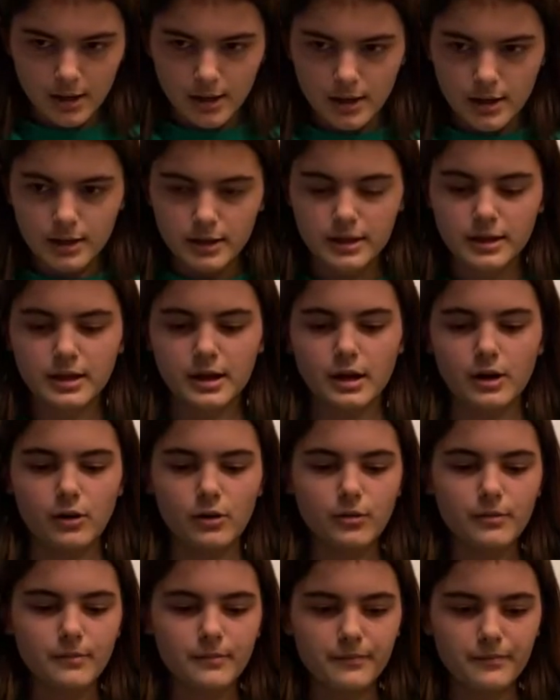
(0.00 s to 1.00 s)

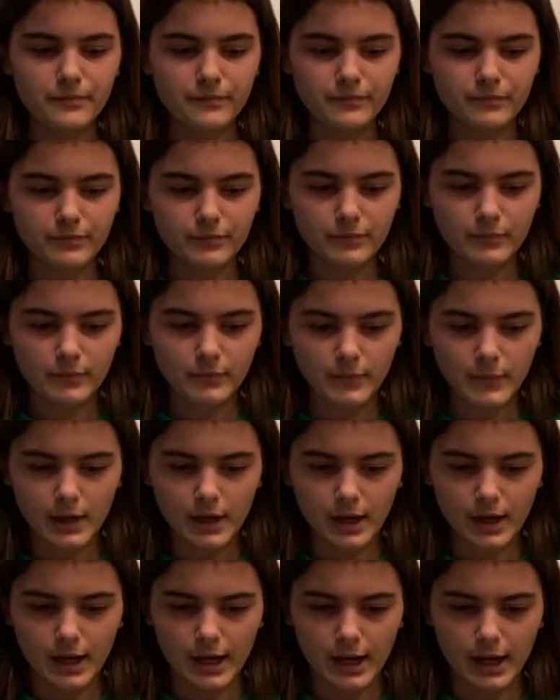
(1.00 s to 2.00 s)
So,
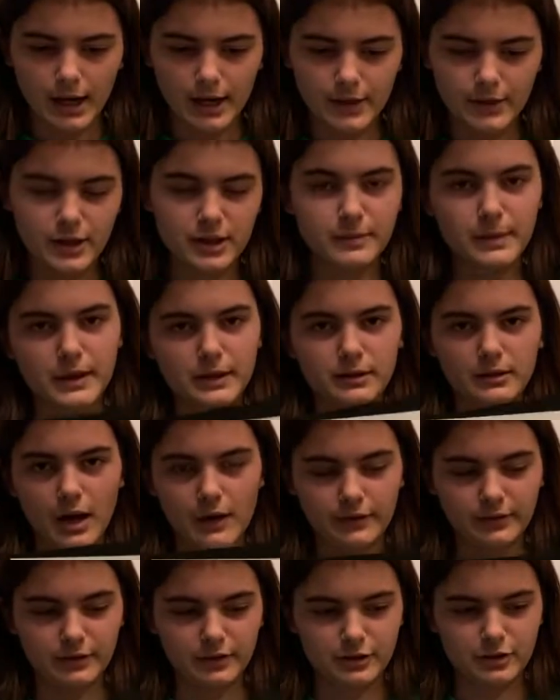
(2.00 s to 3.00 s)
this piece is
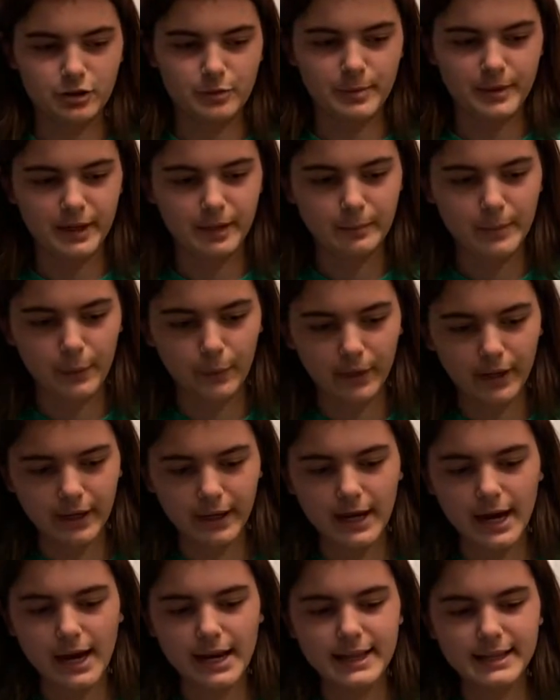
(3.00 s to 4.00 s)
obviously too big, but we're going to
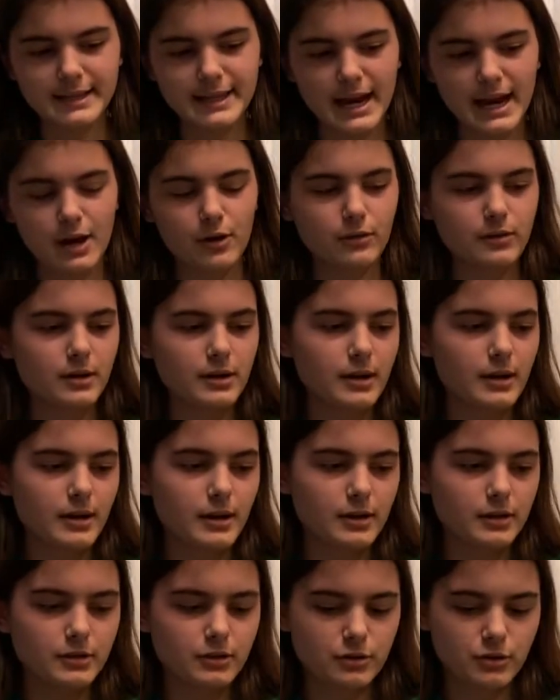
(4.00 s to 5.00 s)
cut it down
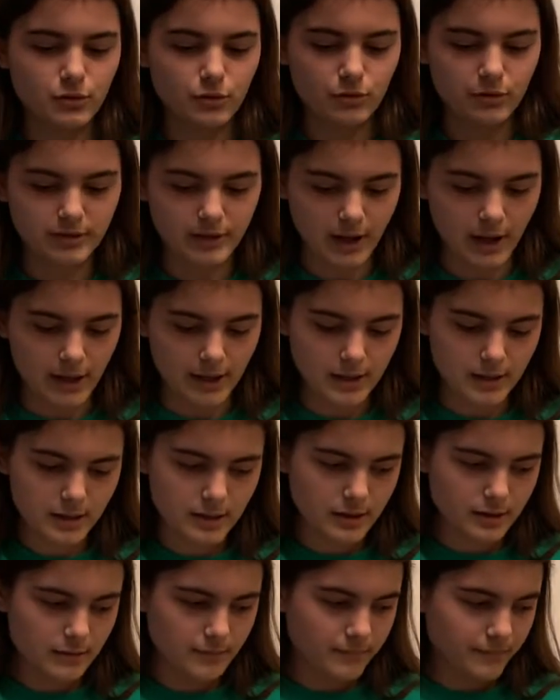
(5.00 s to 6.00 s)
to
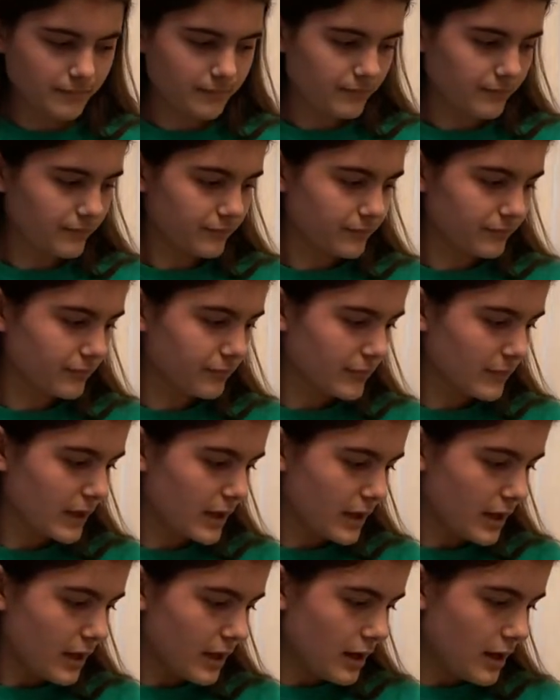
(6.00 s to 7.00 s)
size,
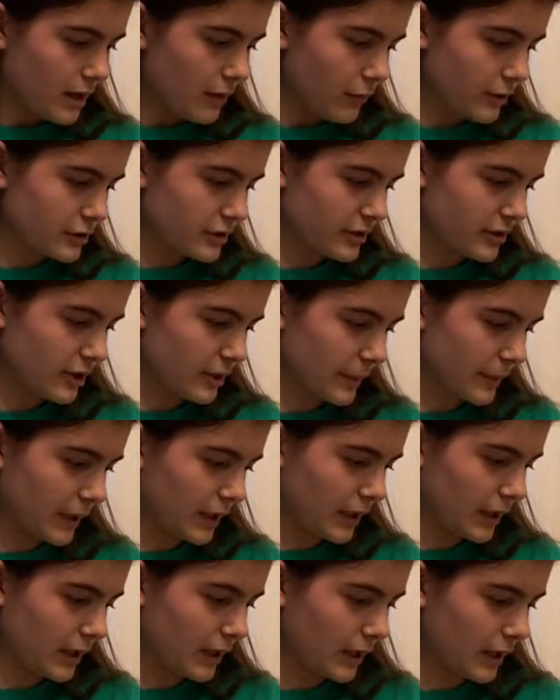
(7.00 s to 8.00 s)
which is going to
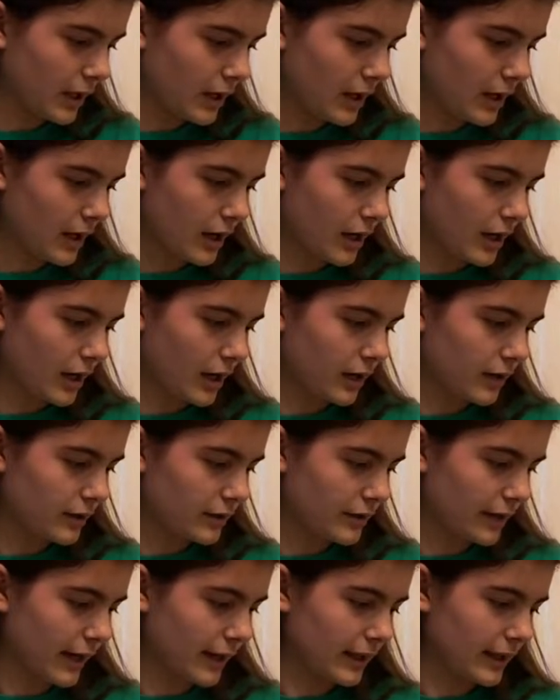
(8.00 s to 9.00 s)
be,
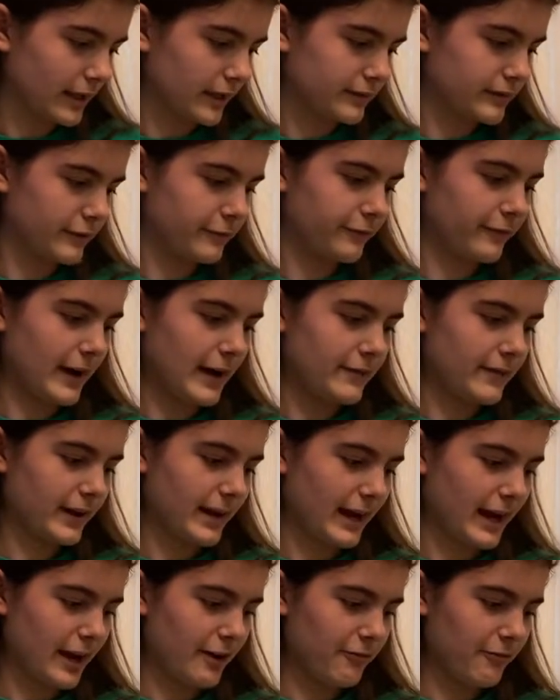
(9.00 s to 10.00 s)
yeah, like I said, 5
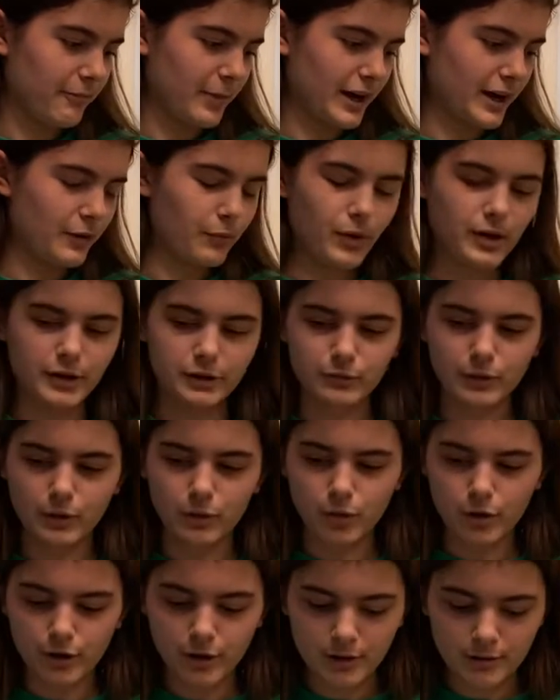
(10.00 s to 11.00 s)
1/2 by 1
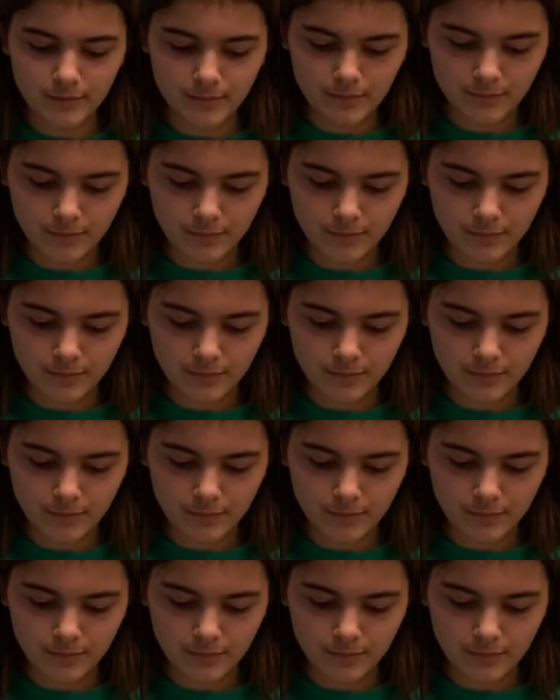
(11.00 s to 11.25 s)
3/4.